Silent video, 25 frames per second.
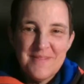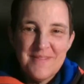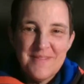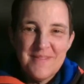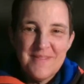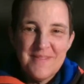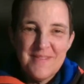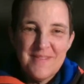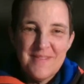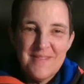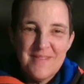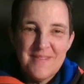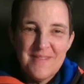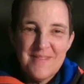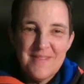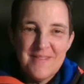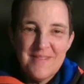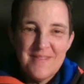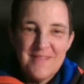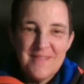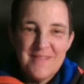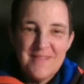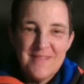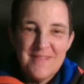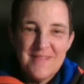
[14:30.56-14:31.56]

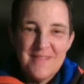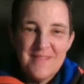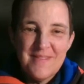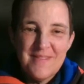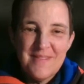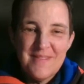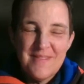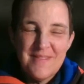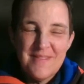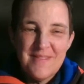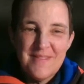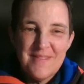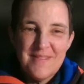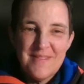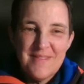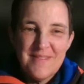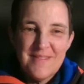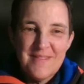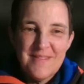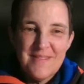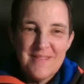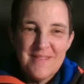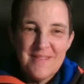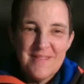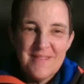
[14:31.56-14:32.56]

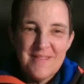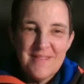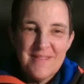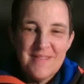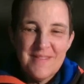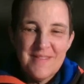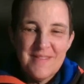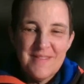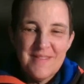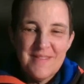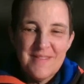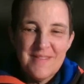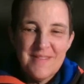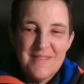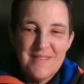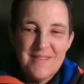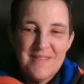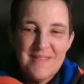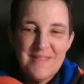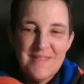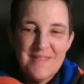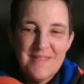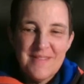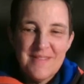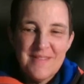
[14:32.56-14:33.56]

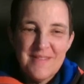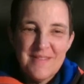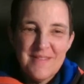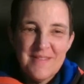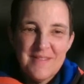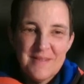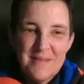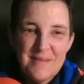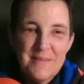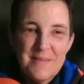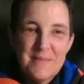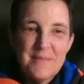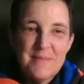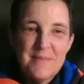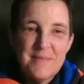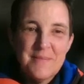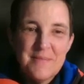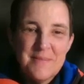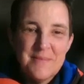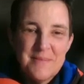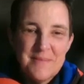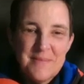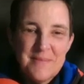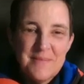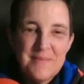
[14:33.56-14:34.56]

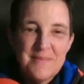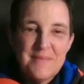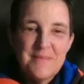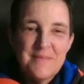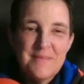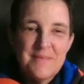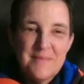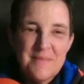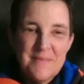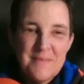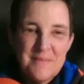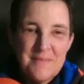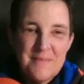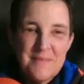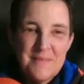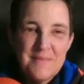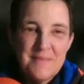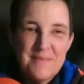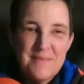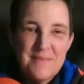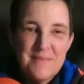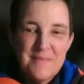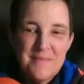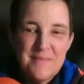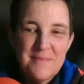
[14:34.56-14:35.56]

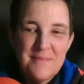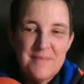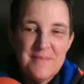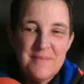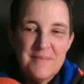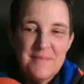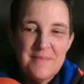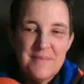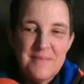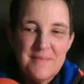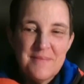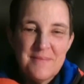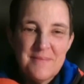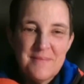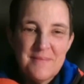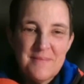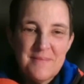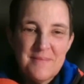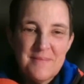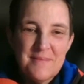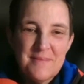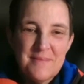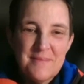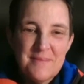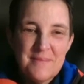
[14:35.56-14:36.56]

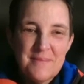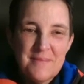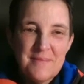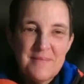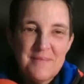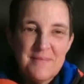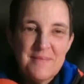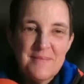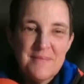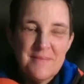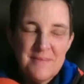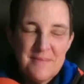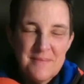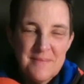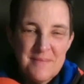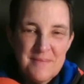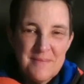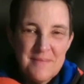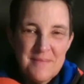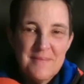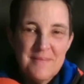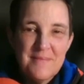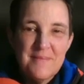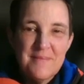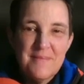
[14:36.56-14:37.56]

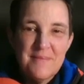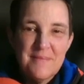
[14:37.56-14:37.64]
[no speech]